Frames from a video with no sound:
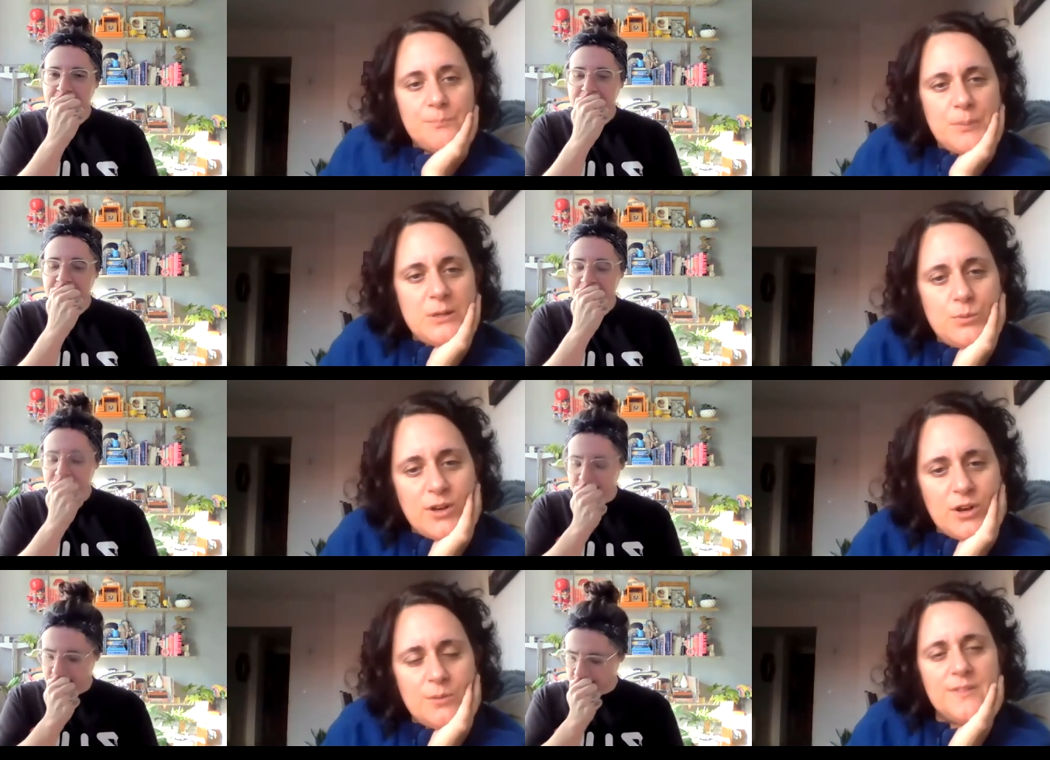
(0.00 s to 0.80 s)
Speaker 1: Pee Wee
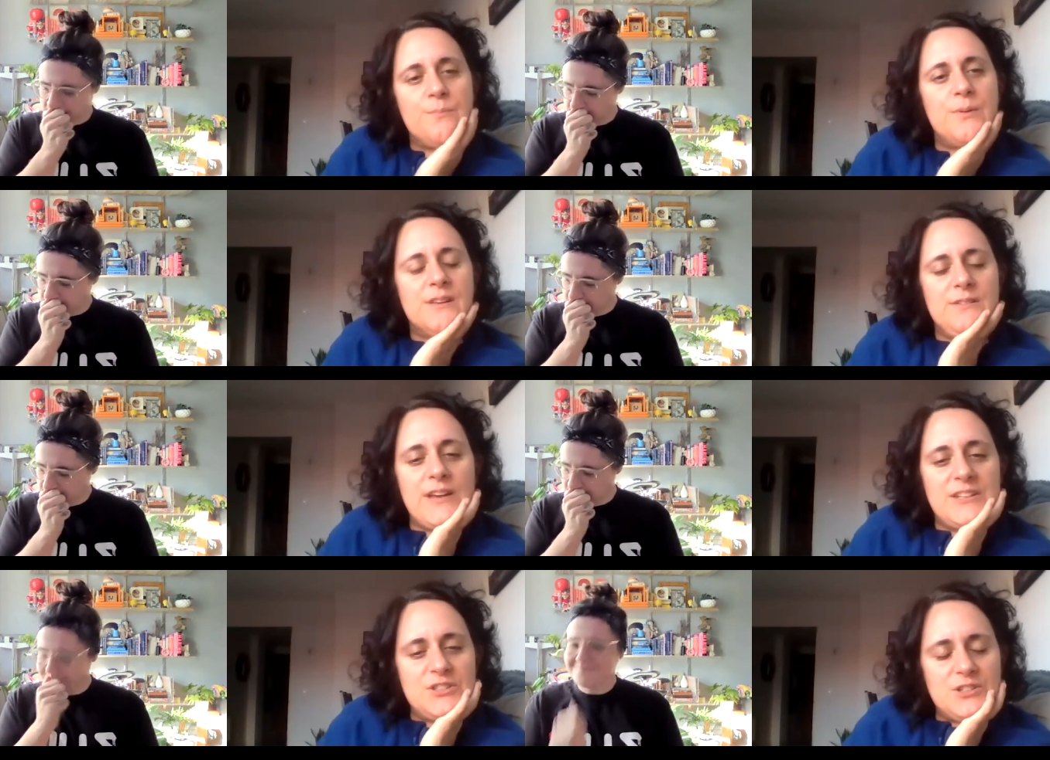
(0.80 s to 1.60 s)
Herman's Big
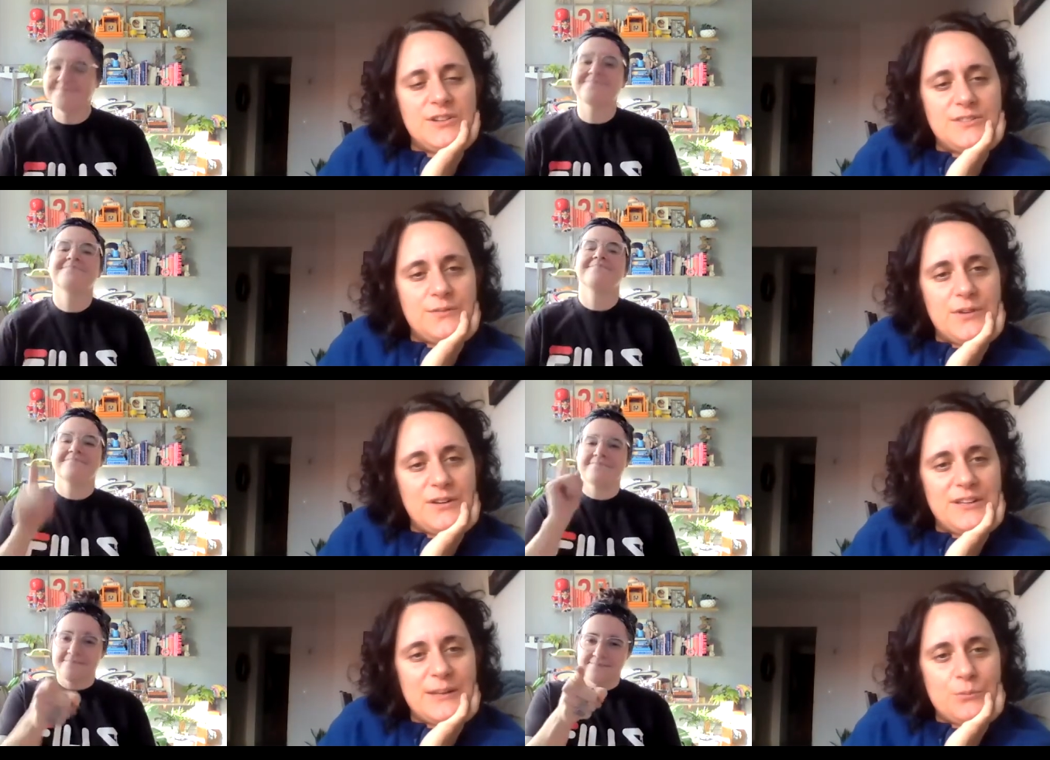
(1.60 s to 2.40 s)
Adventure at the
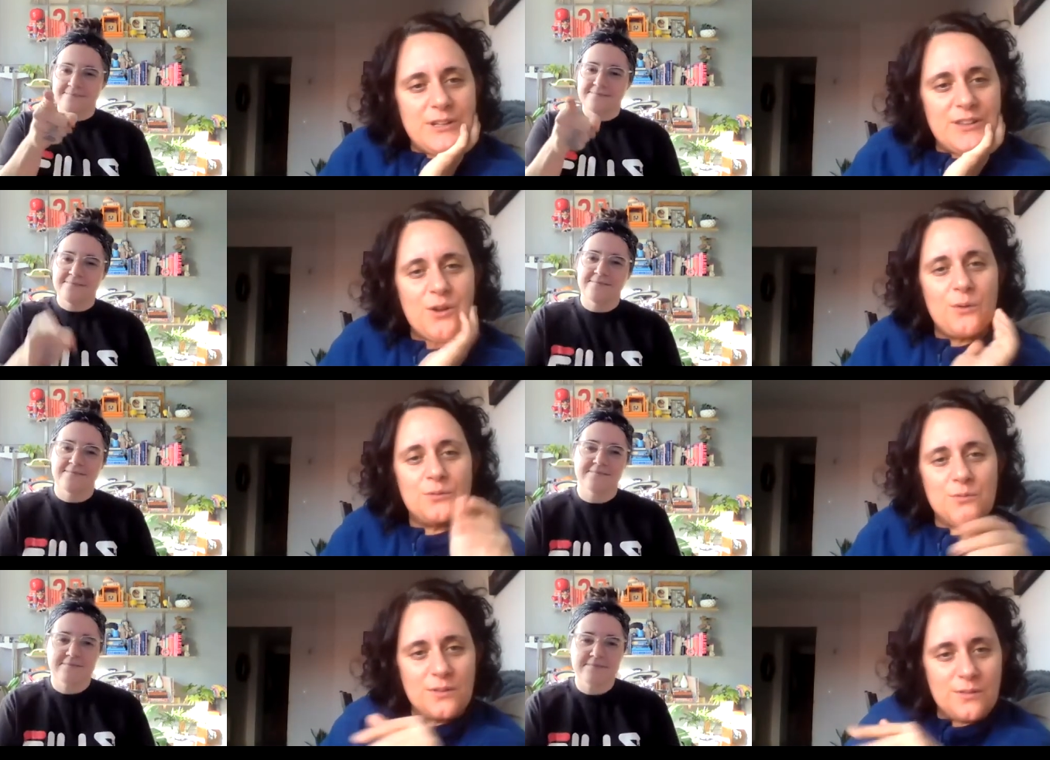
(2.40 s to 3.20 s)
very end when he's going
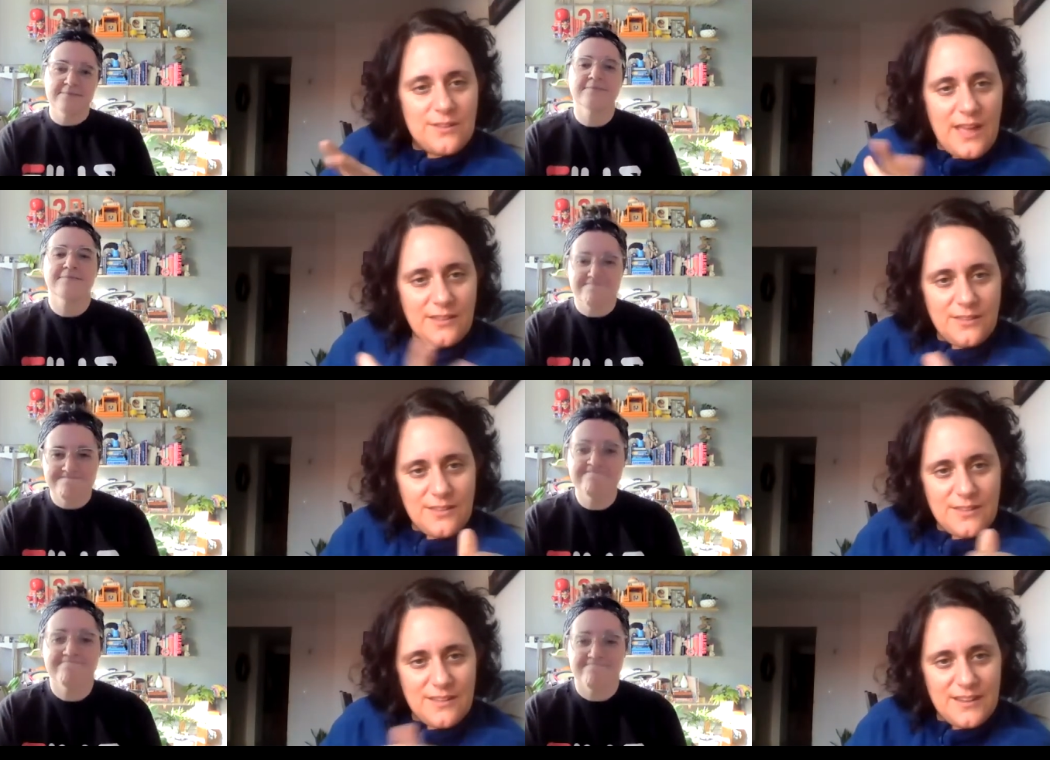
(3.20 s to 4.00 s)
through the
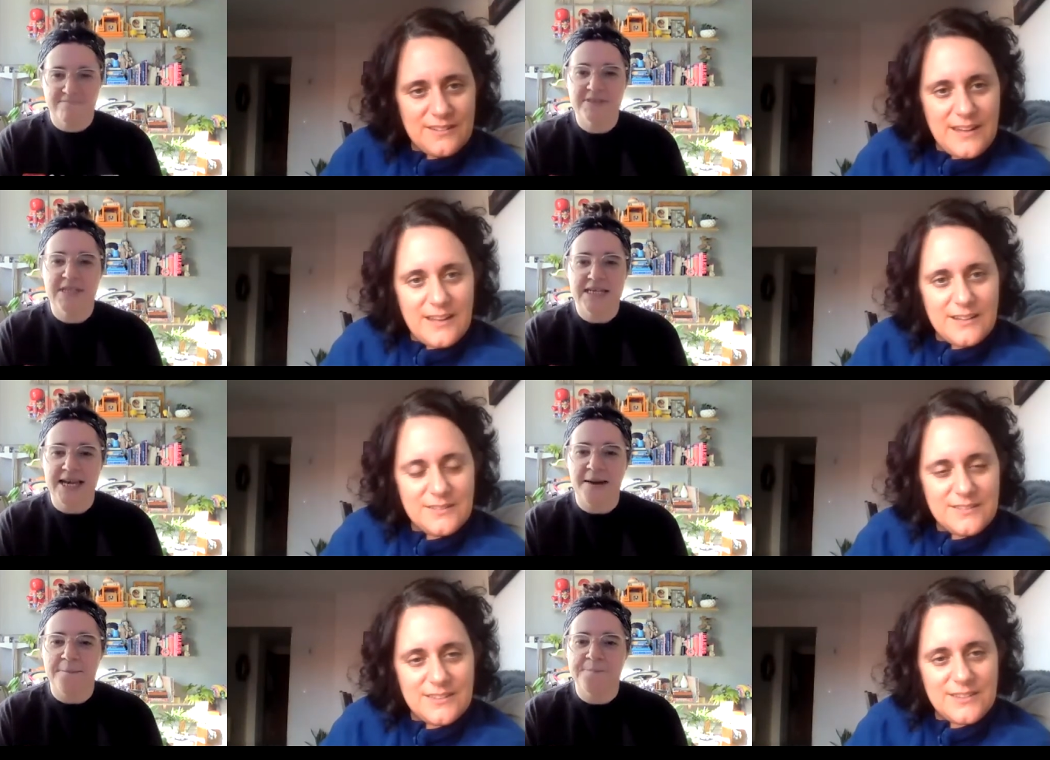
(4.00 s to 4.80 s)
sets and and
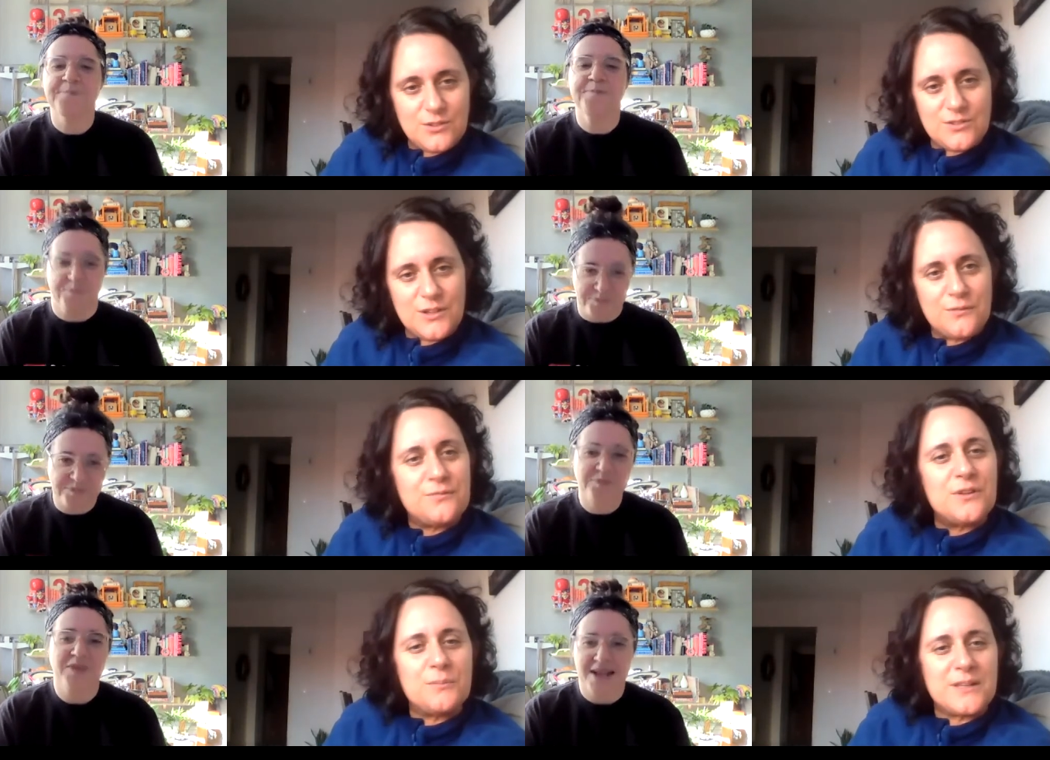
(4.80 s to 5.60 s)
yep. they're, they're
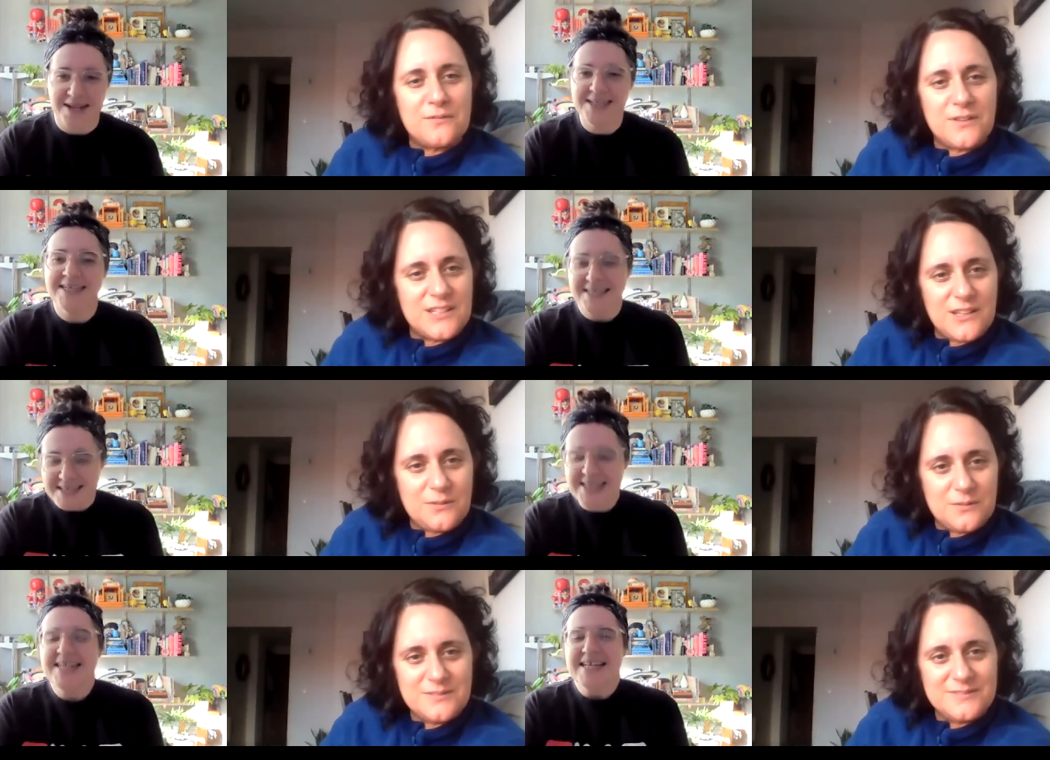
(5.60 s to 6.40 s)
filming a
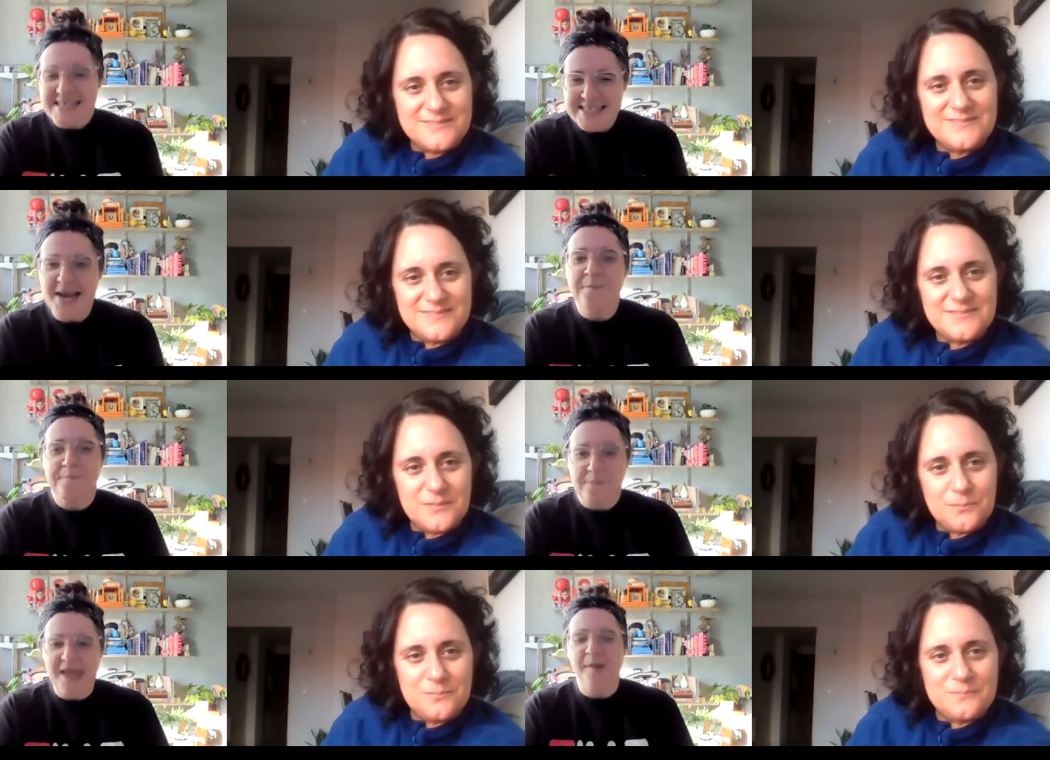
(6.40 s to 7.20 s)
video. Yep,
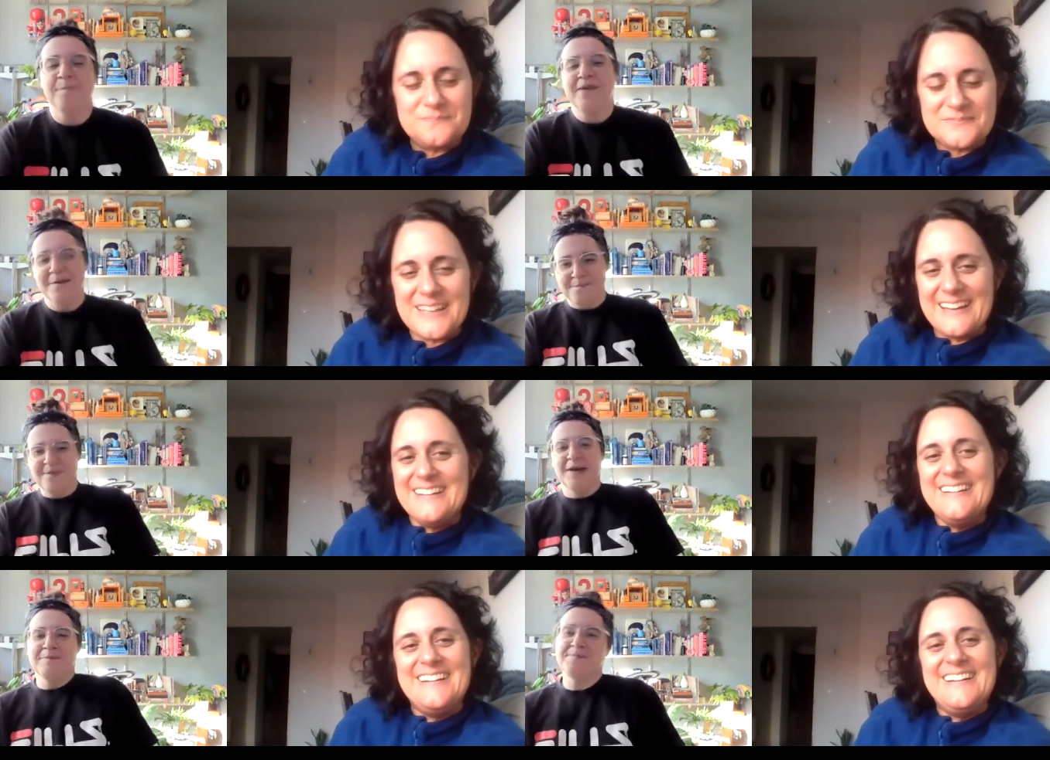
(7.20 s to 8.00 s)
yep, yep,
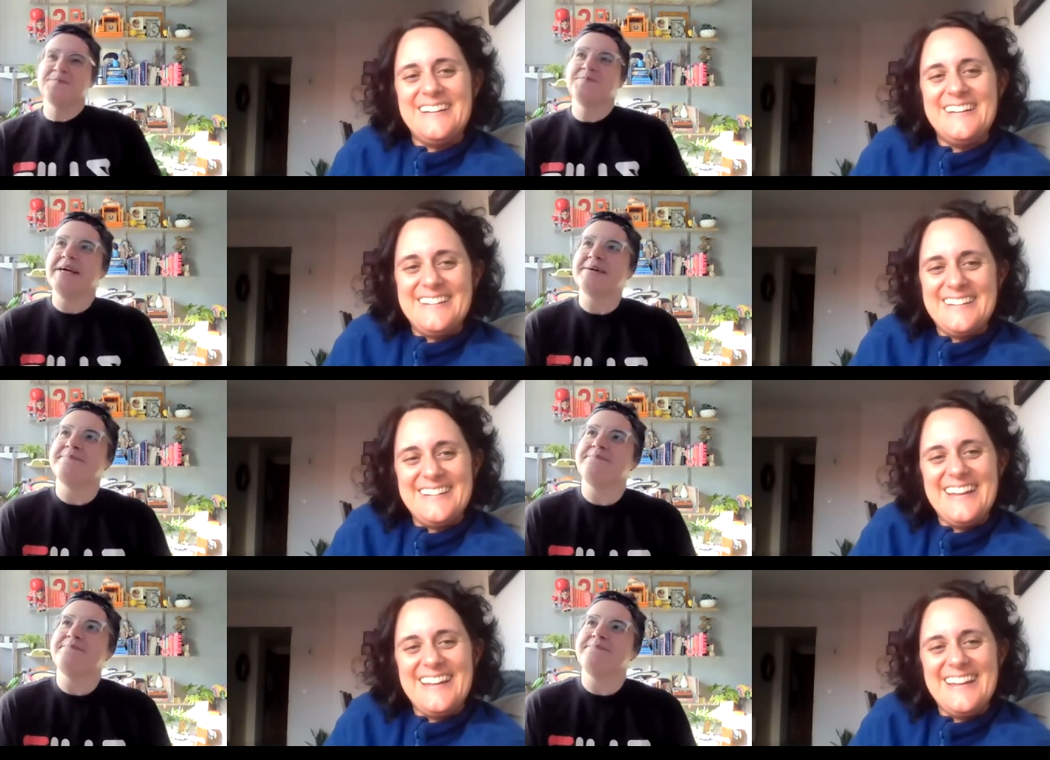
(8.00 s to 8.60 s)
yep, yep.